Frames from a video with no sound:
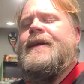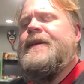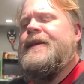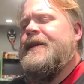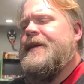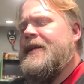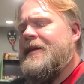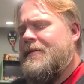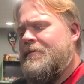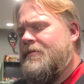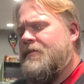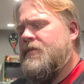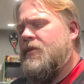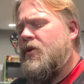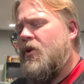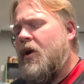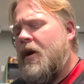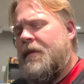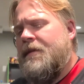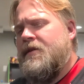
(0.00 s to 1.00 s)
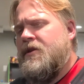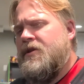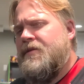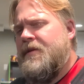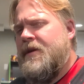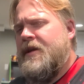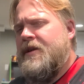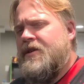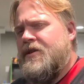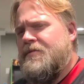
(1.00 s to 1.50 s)
on those
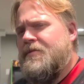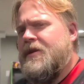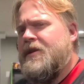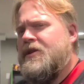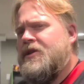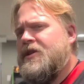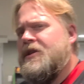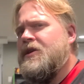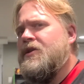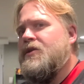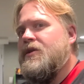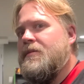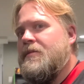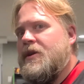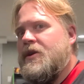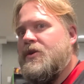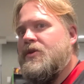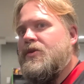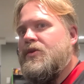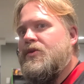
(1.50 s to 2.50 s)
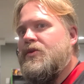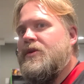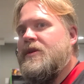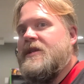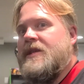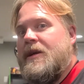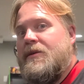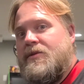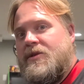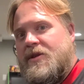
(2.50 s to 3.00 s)
figures, but it still would have been cool because
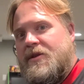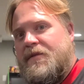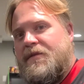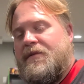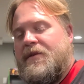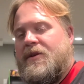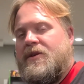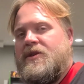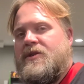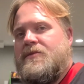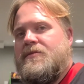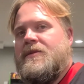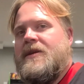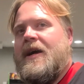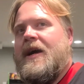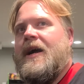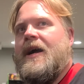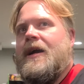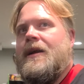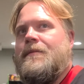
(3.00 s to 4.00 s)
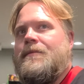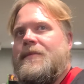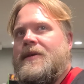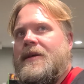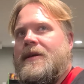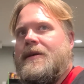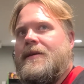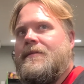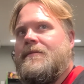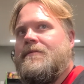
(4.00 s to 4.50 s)
that was the first time,
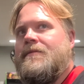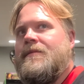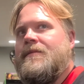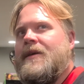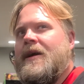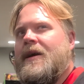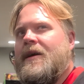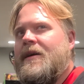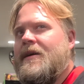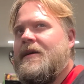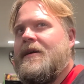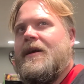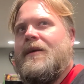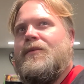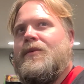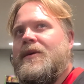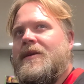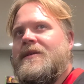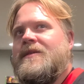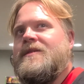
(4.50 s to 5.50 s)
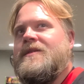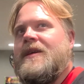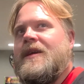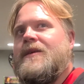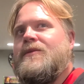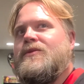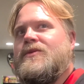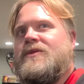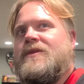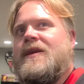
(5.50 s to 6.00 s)
like, I want to say
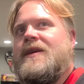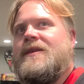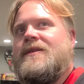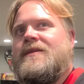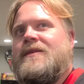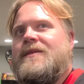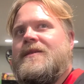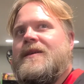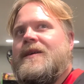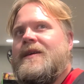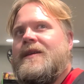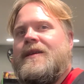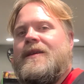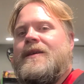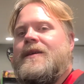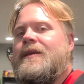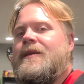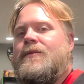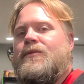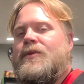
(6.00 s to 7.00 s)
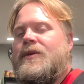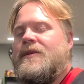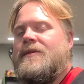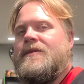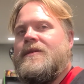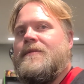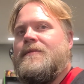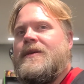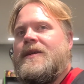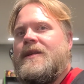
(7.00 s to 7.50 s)
it was 1990, 91,
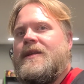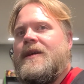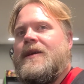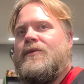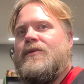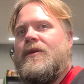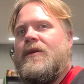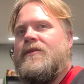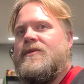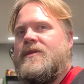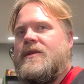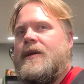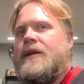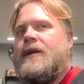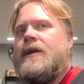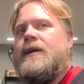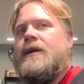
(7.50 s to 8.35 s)
something like that, where I was like,